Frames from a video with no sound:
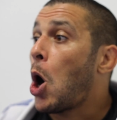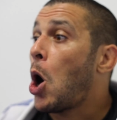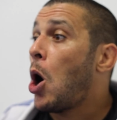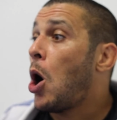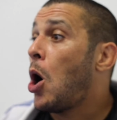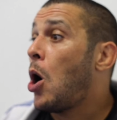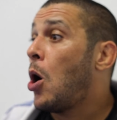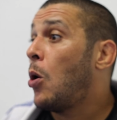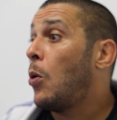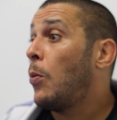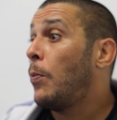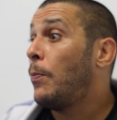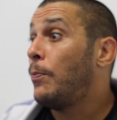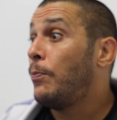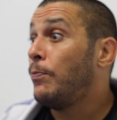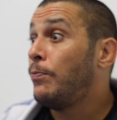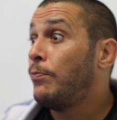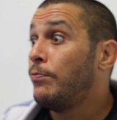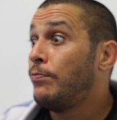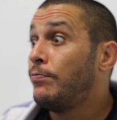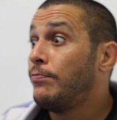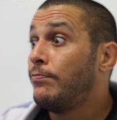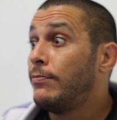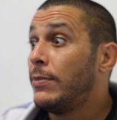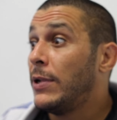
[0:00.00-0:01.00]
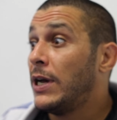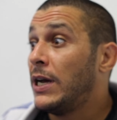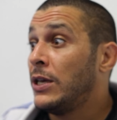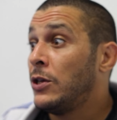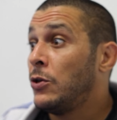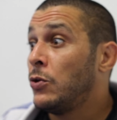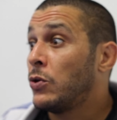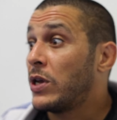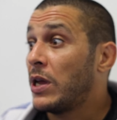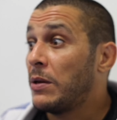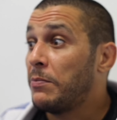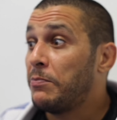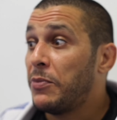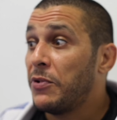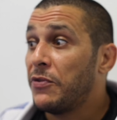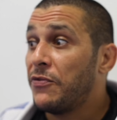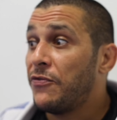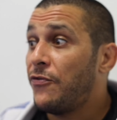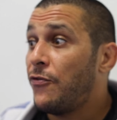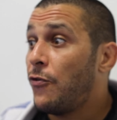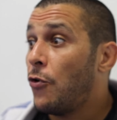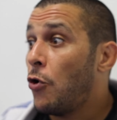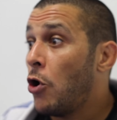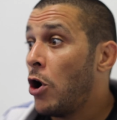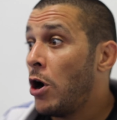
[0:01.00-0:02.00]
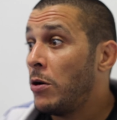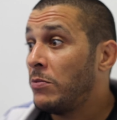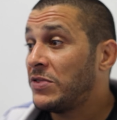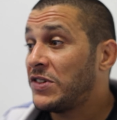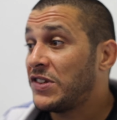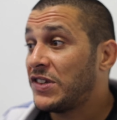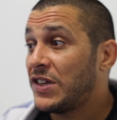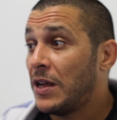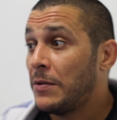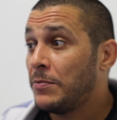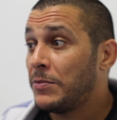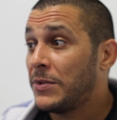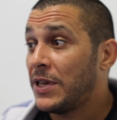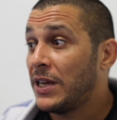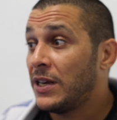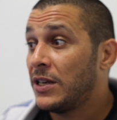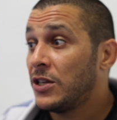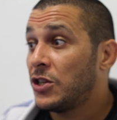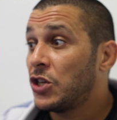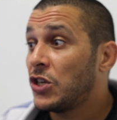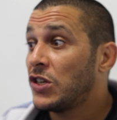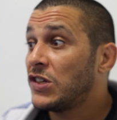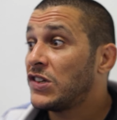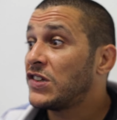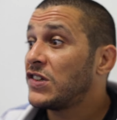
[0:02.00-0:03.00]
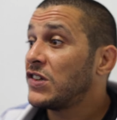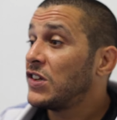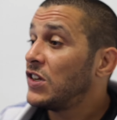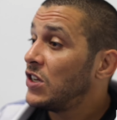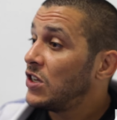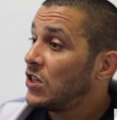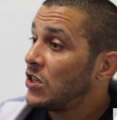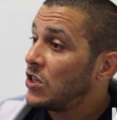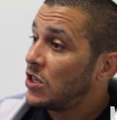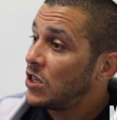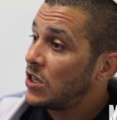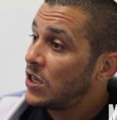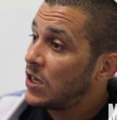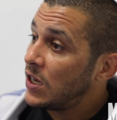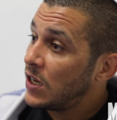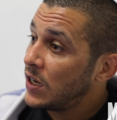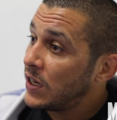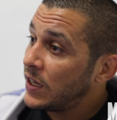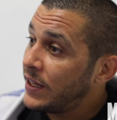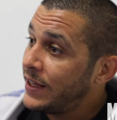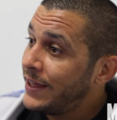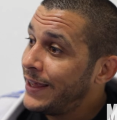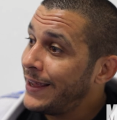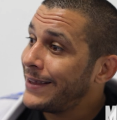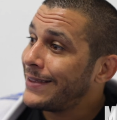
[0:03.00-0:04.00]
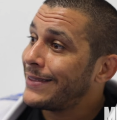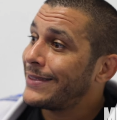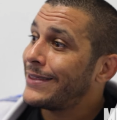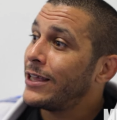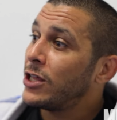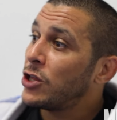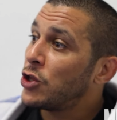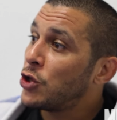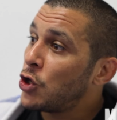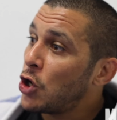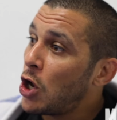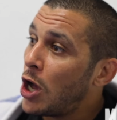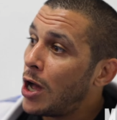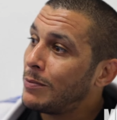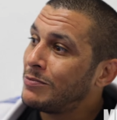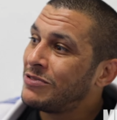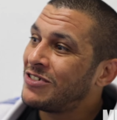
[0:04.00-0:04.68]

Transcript: how you can perform something. Just get the job